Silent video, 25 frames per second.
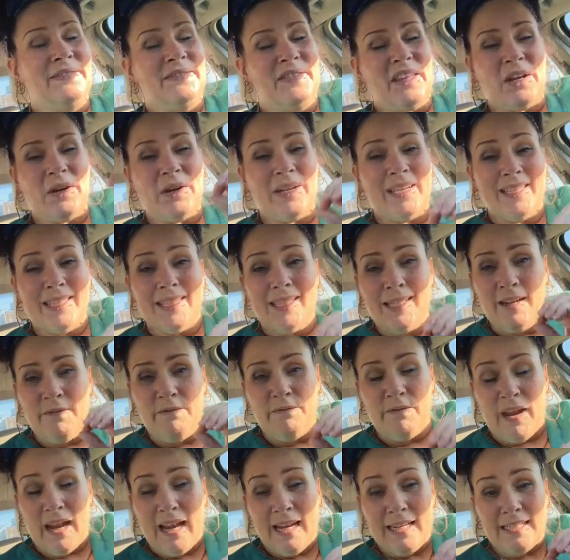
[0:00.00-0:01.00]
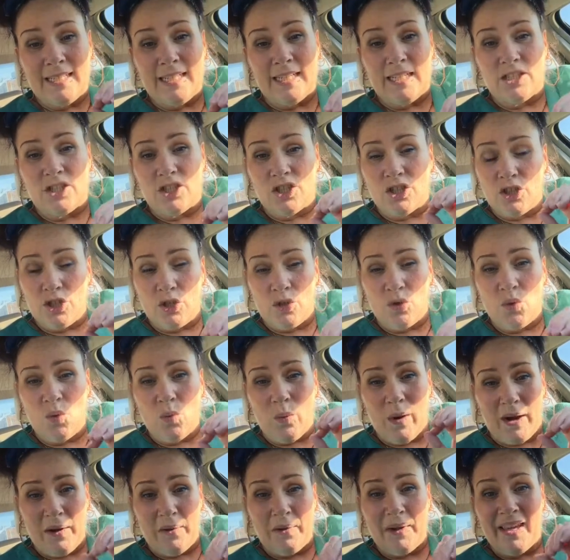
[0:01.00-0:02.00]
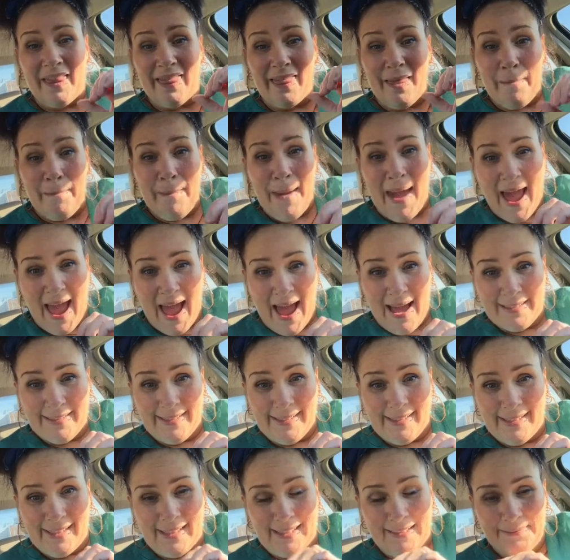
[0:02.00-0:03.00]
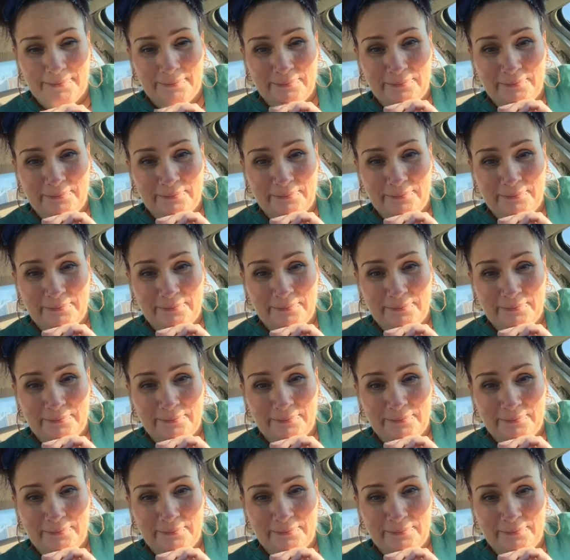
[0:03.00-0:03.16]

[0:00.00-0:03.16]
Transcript: there is an advantage to wearing the mask.